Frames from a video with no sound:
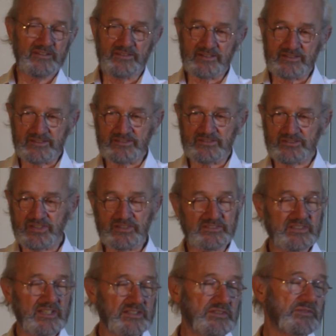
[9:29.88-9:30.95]
that
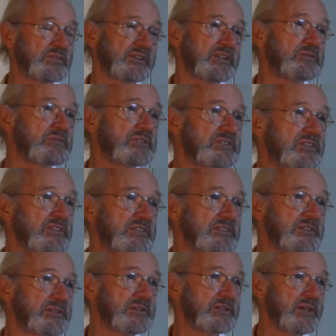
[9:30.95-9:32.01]
successfully
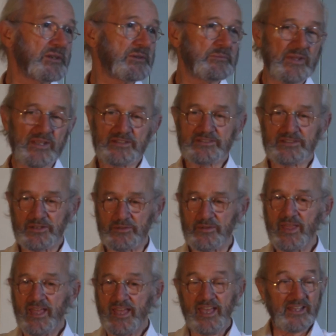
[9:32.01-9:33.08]
returned her home. So,
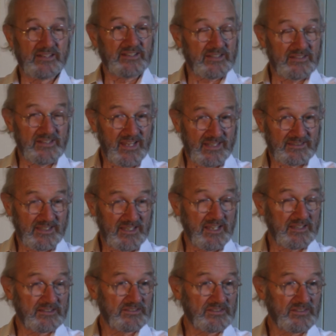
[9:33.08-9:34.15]
and in that
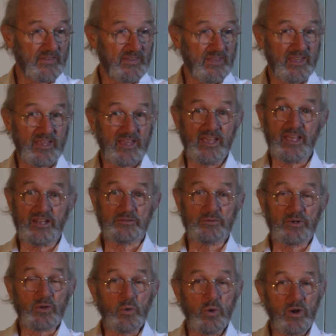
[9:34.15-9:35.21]
case, it
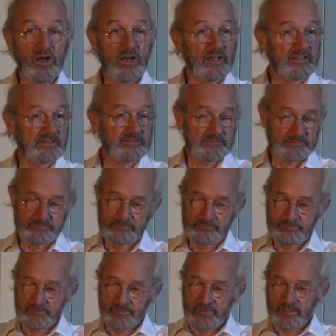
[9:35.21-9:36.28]
required
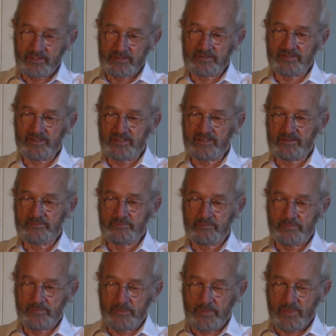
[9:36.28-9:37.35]
the
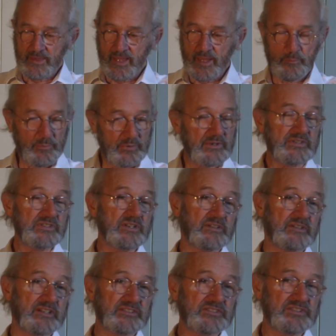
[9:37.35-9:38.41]
a
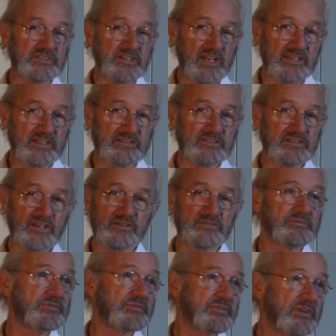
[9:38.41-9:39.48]
prisoner exchange
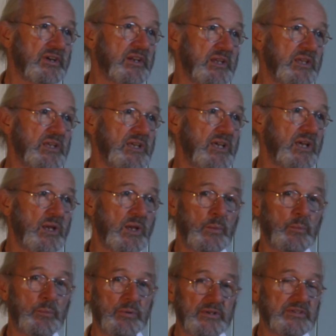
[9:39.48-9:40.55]
of three
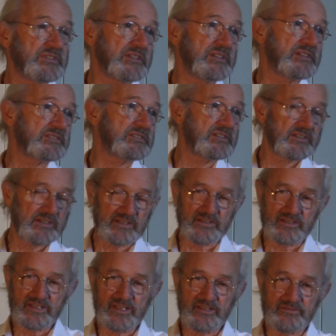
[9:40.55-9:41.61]
prisoners uh,
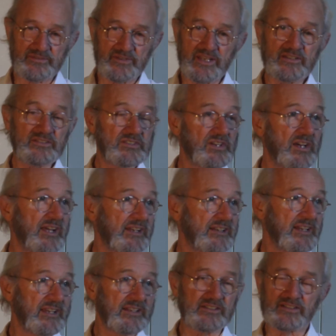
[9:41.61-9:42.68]
in,
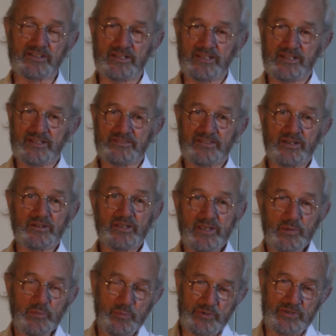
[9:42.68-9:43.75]
Thailand. They were
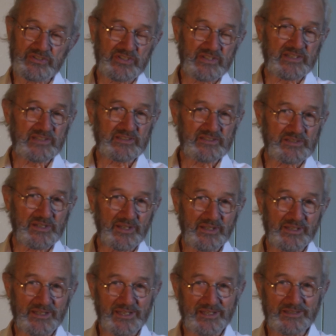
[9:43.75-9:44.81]
imprisoned in
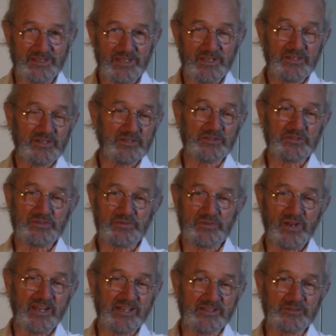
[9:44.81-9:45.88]
Thailand. An
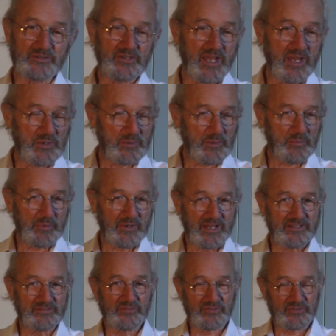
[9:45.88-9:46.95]
Australian
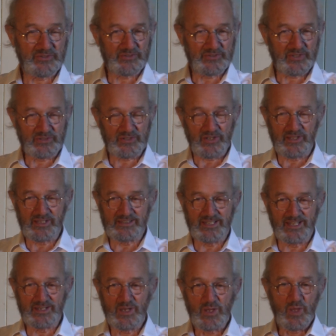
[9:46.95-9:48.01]
aeroplane flew to
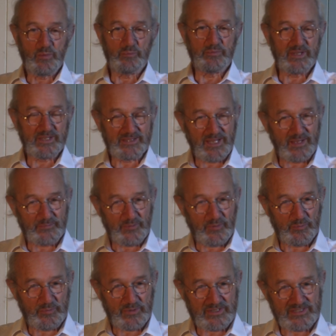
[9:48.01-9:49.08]
Thailand, picked up
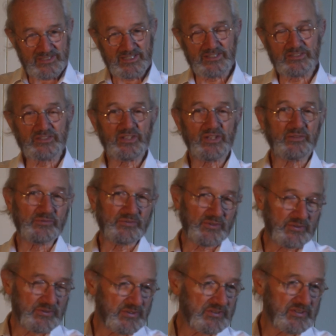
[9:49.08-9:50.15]
the prisoners, and then
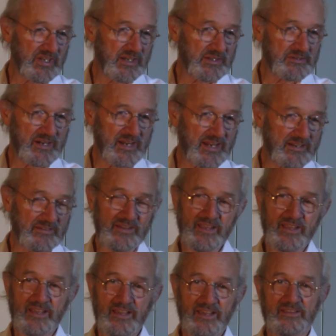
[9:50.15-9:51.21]
flew to Tehran,
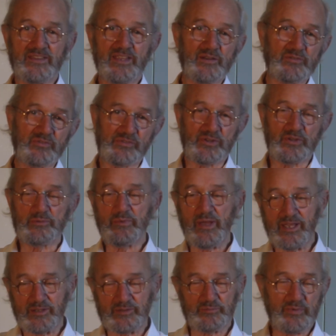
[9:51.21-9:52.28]
and then flew
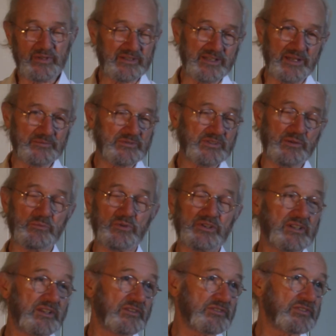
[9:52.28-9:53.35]
back and picked up
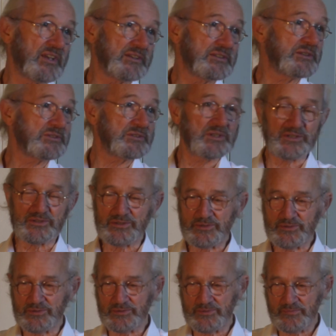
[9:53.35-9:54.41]
somebody else. I don't know
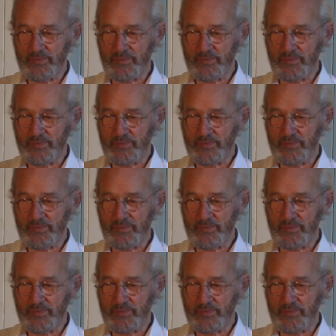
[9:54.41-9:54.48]
who.